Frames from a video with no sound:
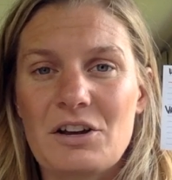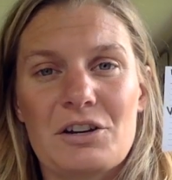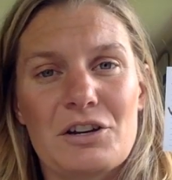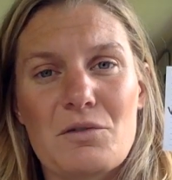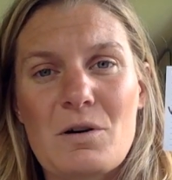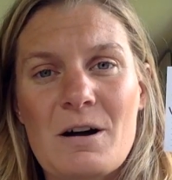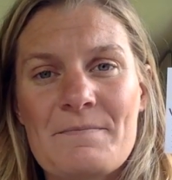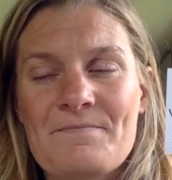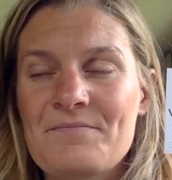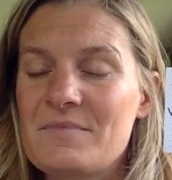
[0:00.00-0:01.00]
you know what,
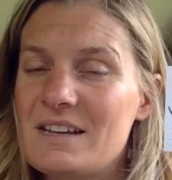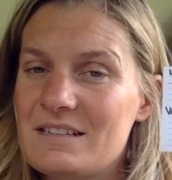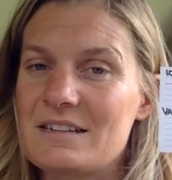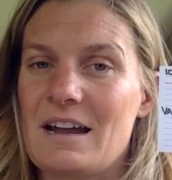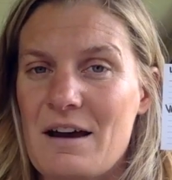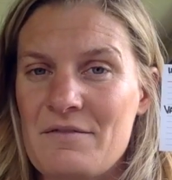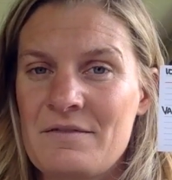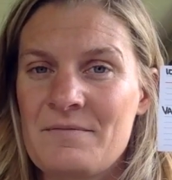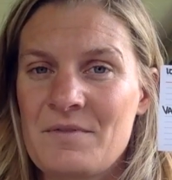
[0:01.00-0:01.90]
that's enough.